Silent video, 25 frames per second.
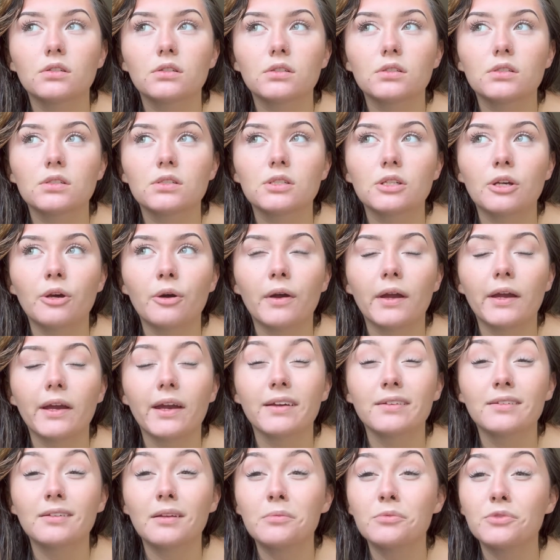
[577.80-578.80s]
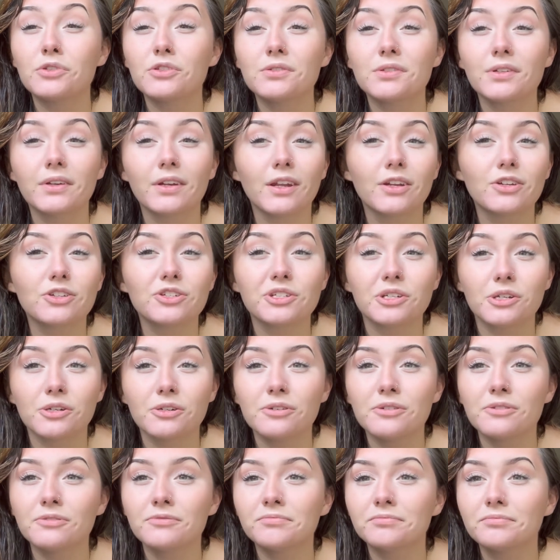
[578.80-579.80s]
So I guess I'm just gonna
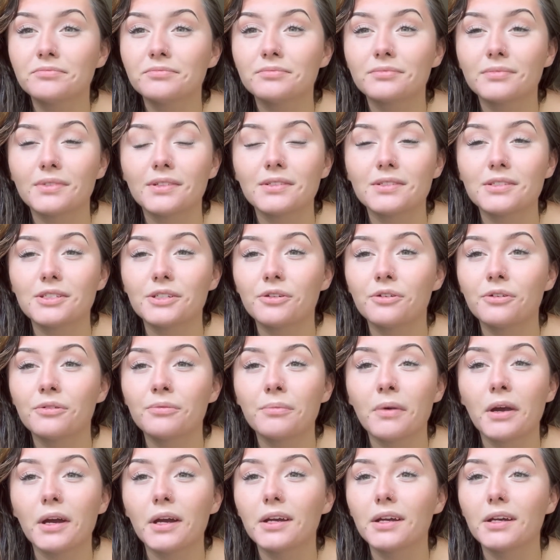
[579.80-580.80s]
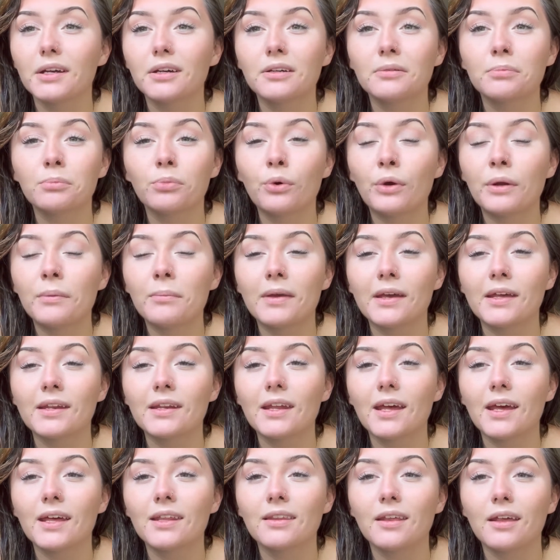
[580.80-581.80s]
chill until my appointment
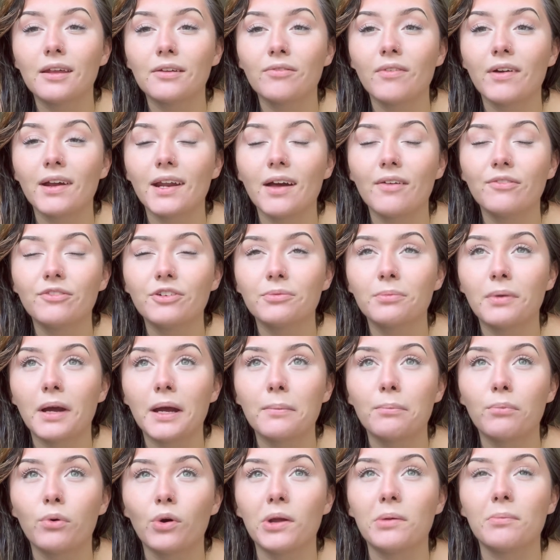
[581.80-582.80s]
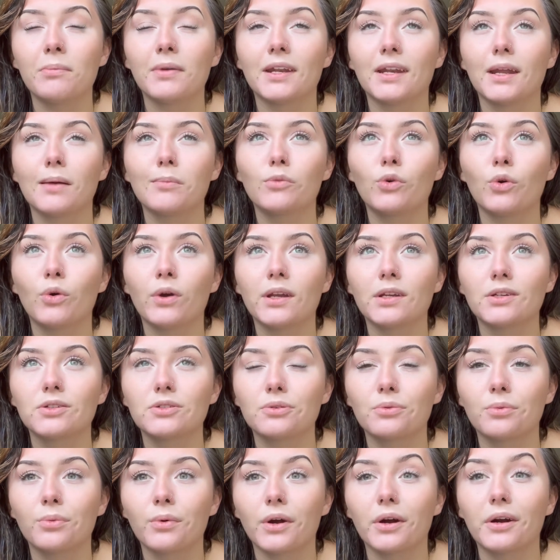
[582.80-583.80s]
and then right after my appointment I'm going to
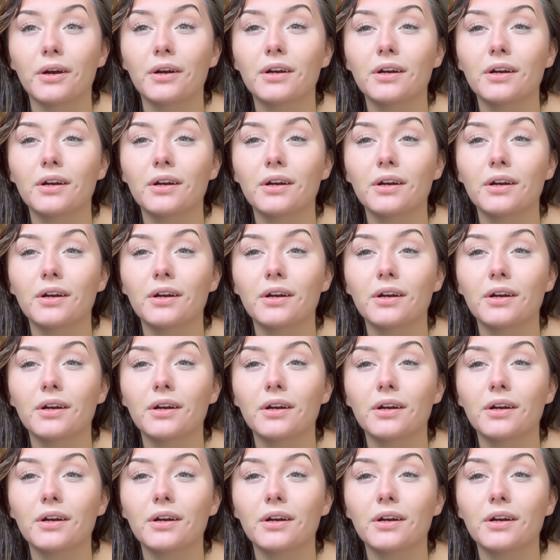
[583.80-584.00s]
work.